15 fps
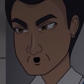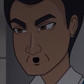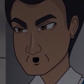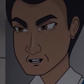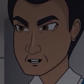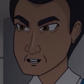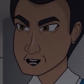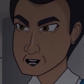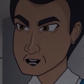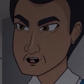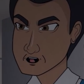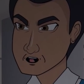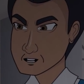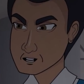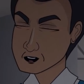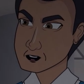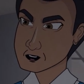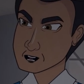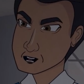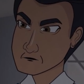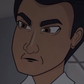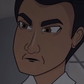looking in people's trunks.
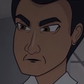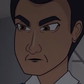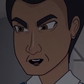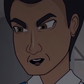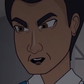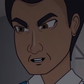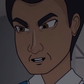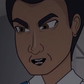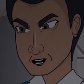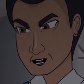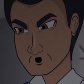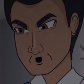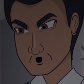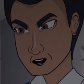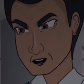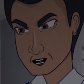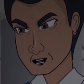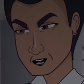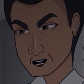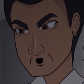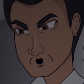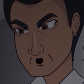How many times do I have to
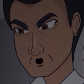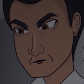tell you?